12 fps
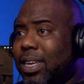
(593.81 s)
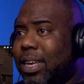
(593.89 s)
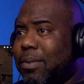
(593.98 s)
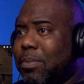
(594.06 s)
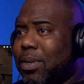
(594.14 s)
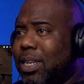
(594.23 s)

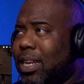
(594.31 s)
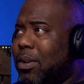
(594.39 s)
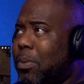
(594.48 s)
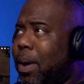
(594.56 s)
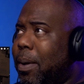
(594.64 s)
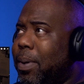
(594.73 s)
And Michelle
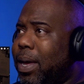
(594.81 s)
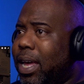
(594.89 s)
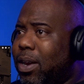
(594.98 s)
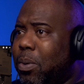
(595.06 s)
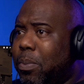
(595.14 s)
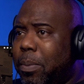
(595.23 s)
Obama
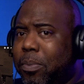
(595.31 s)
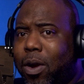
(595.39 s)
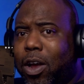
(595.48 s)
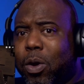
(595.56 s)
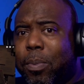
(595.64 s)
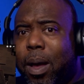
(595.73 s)
and
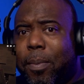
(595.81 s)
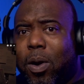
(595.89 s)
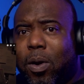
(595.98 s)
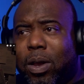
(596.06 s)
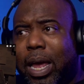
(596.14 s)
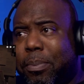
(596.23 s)
Barack Obama
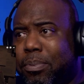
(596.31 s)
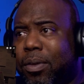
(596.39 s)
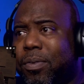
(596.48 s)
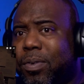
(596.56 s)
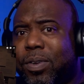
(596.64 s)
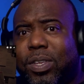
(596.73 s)
are like
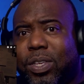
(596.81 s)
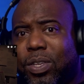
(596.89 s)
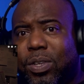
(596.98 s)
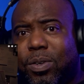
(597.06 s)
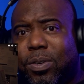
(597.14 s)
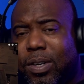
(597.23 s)
brother and
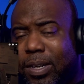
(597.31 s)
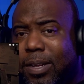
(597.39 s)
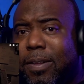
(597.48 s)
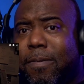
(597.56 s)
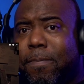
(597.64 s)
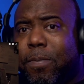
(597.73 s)
sister.
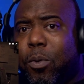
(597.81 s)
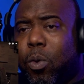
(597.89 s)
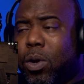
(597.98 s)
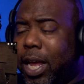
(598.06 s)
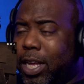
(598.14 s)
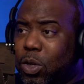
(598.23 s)

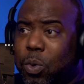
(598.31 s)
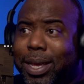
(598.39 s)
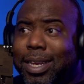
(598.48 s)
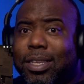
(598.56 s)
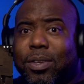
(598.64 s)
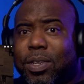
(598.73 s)
Or like
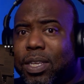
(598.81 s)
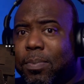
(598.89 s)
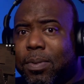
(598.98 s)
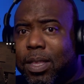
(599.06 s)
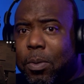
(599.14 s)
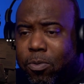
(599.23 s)
twins or
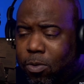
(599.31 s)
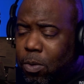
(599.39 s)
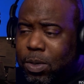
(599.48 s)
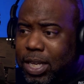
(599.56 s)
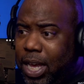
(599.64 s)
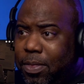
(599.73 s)
something. They were
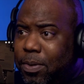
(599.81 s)
grown together.